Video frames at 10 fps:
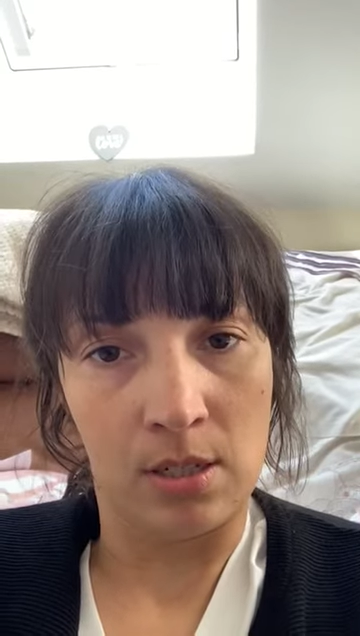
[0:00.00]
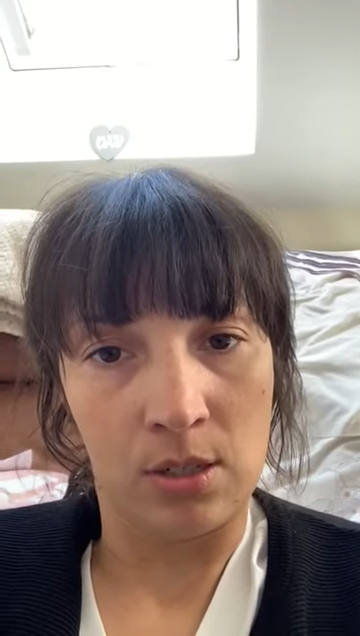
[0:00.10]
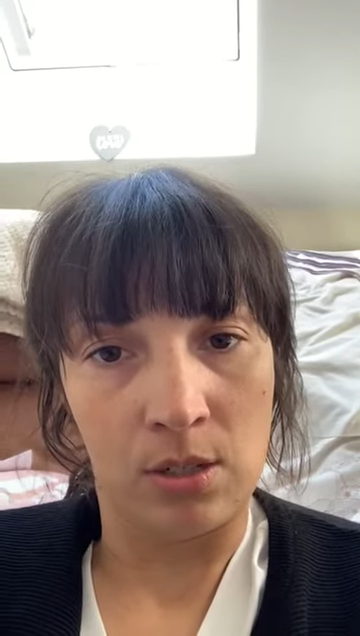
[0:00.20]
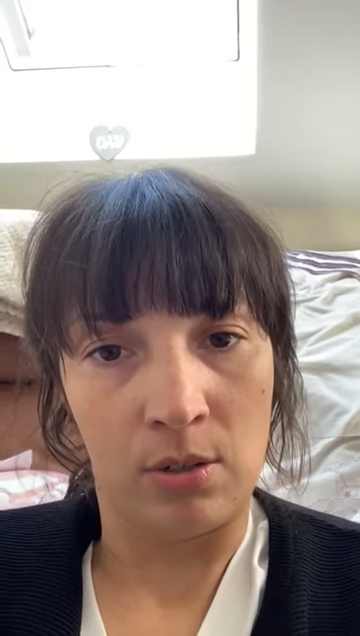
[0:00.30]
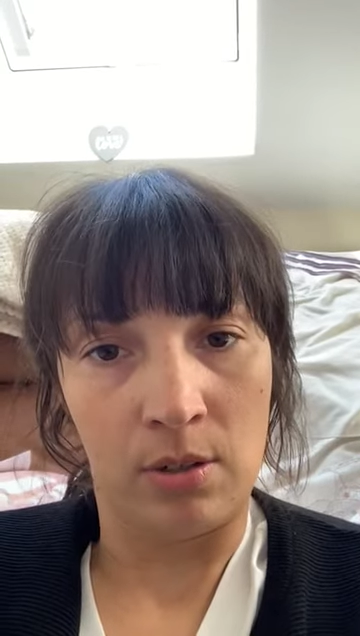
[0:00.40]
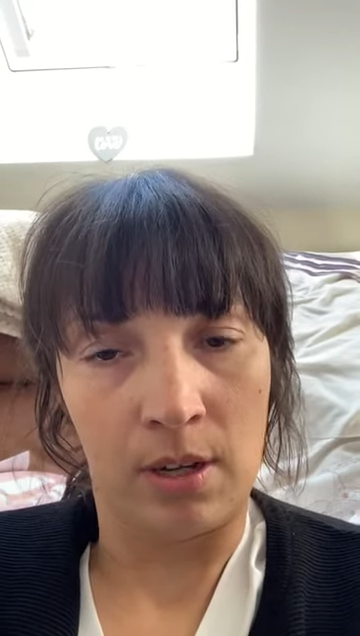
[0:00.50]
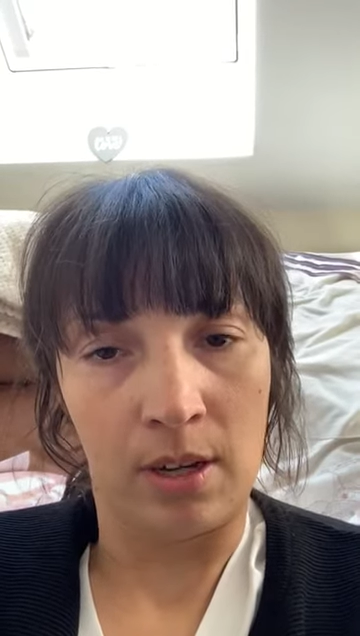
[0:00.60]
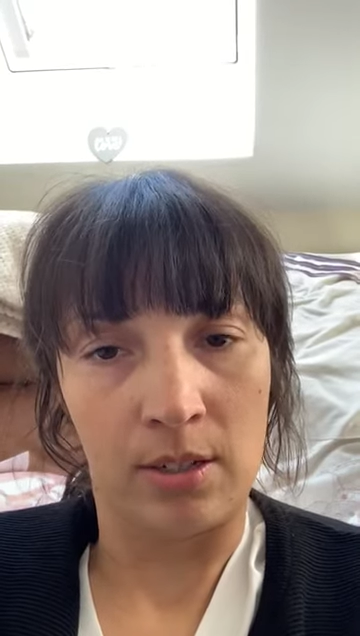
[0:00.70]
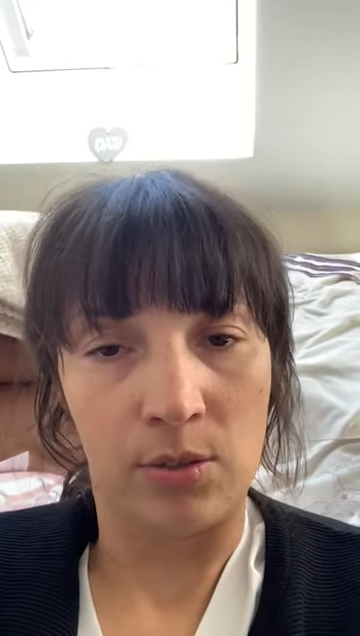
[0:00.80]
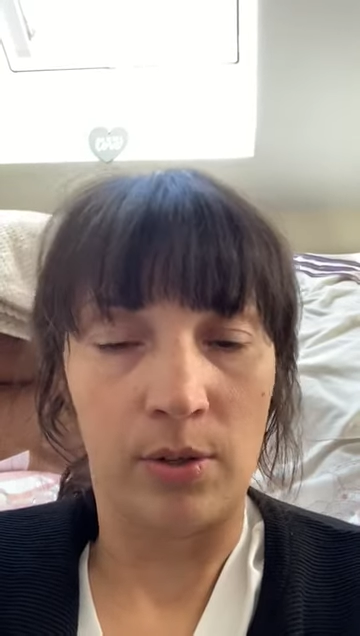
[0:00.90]
So I
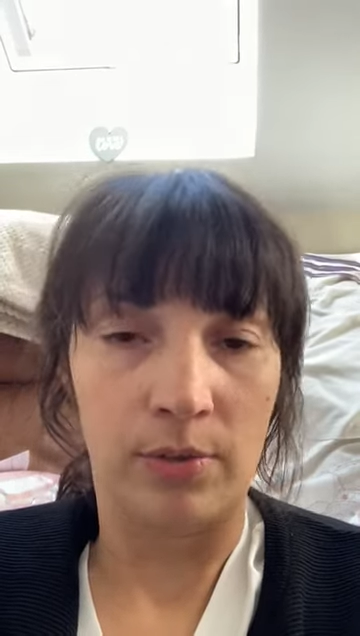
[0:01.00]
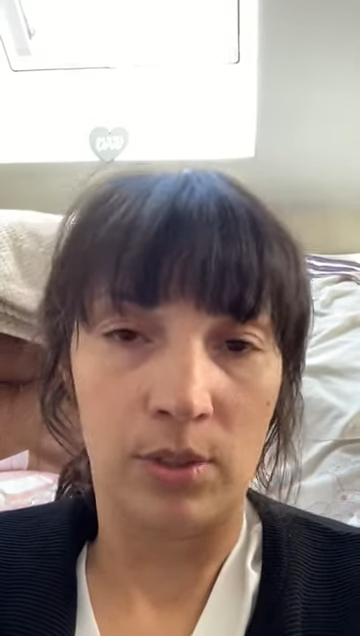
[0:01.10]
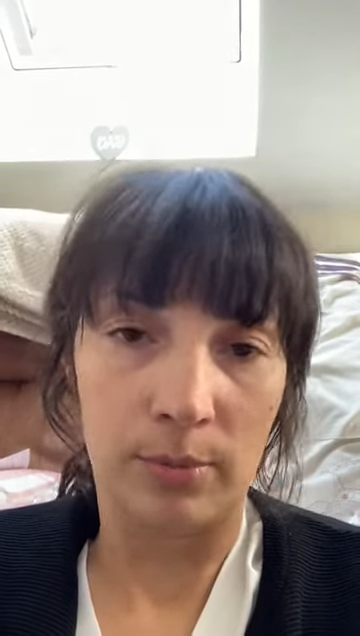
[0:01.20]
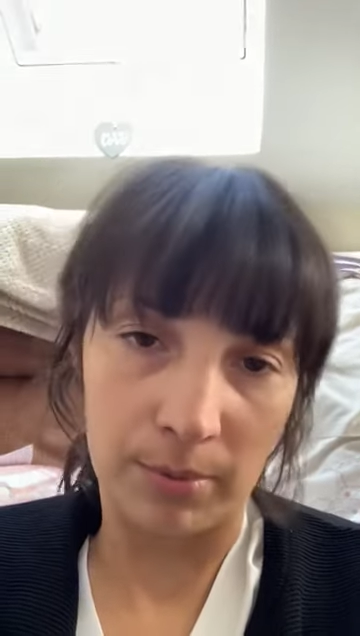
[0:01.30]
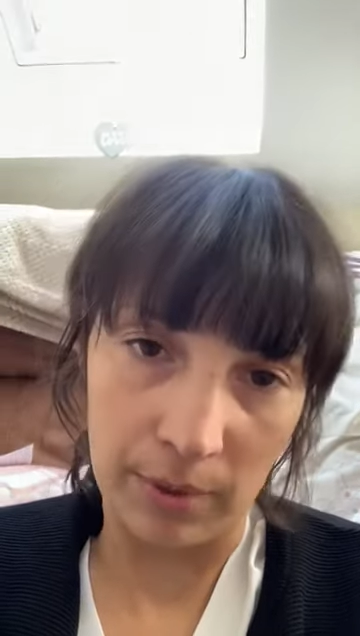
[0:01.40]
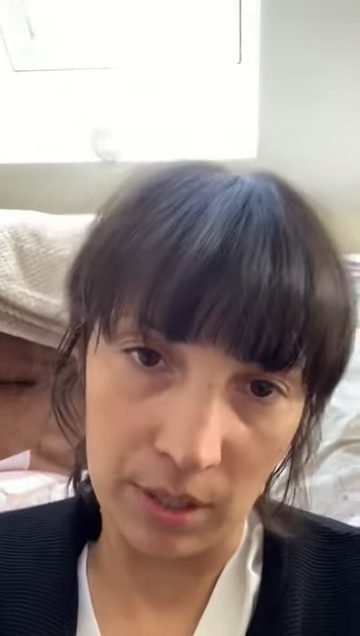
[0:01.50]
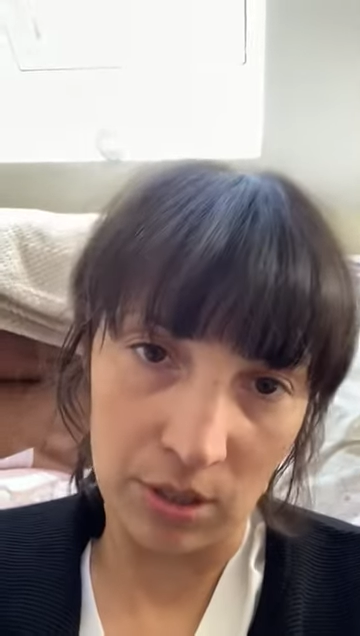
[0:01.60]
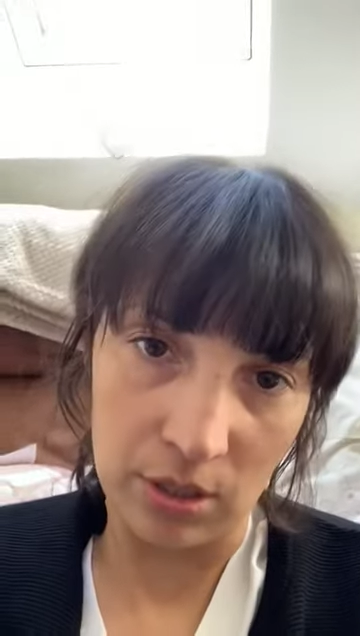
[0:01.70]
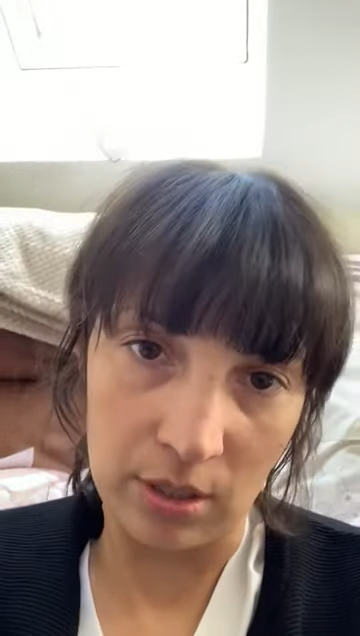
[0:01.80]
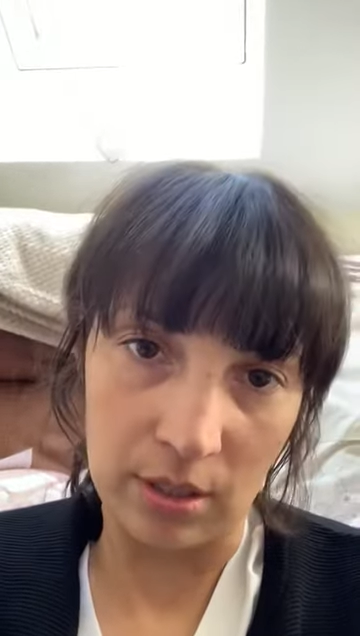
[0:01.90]
had to have the
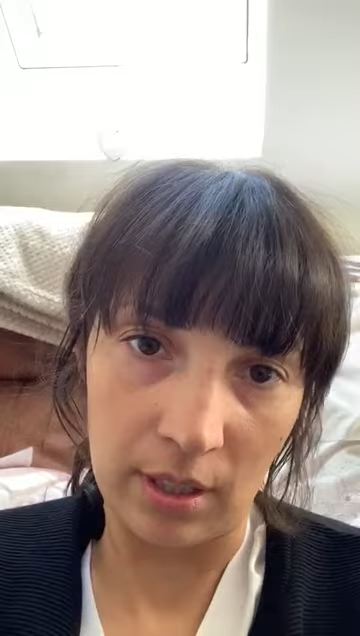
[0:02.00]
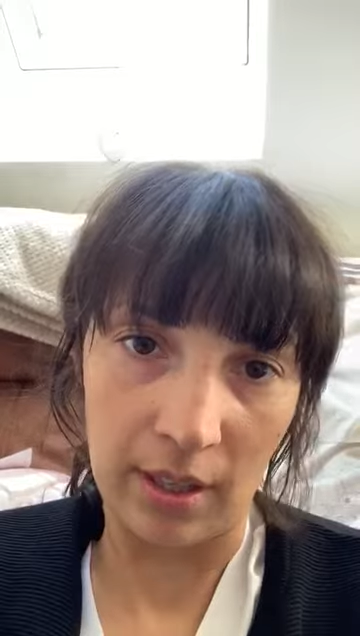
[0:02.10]
operation,